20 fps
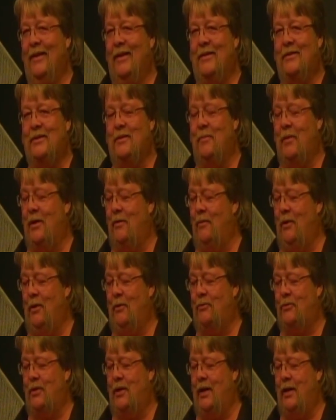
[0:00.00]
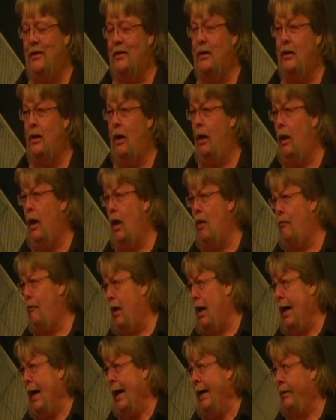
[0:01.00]
Somebody wrote today and said, y'all all
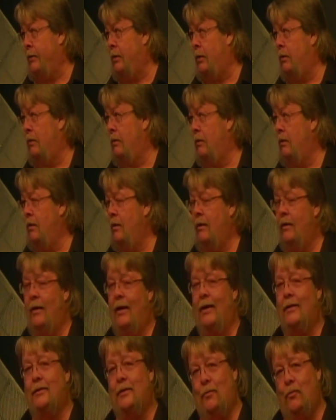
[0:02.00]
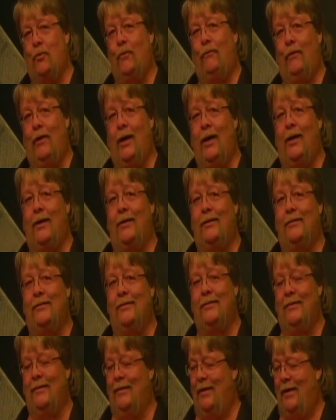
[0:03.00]
right? I said, we're fine.
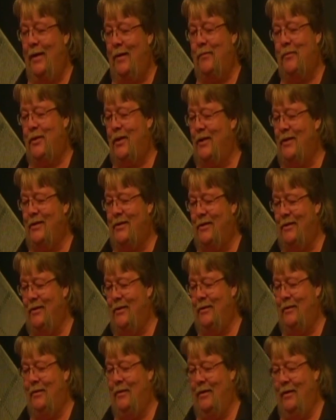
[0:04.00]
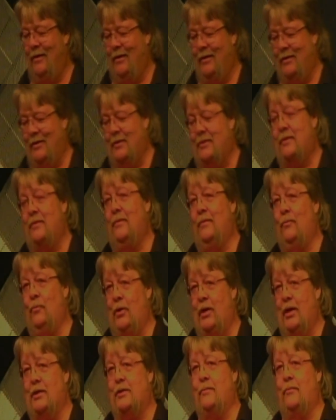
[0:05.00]
Everything's good. Just
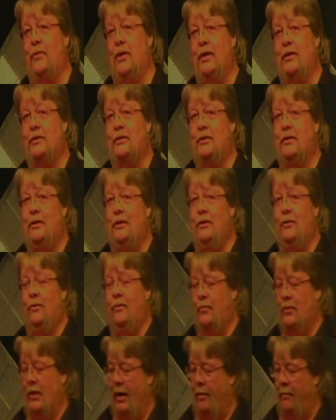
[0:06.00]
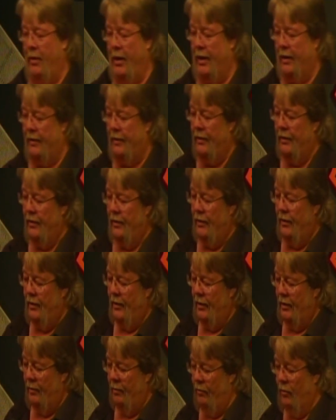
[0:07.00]
we got some things to do. Amen.
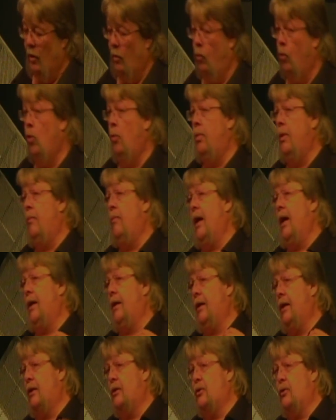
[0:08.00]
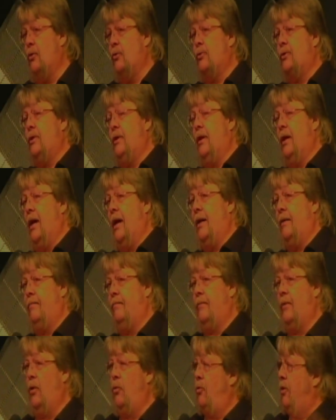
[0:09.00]
But we'll be back next Thursday night,
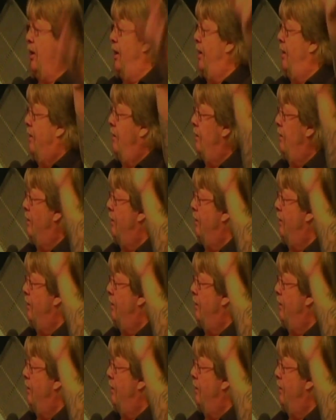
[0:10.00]
okay?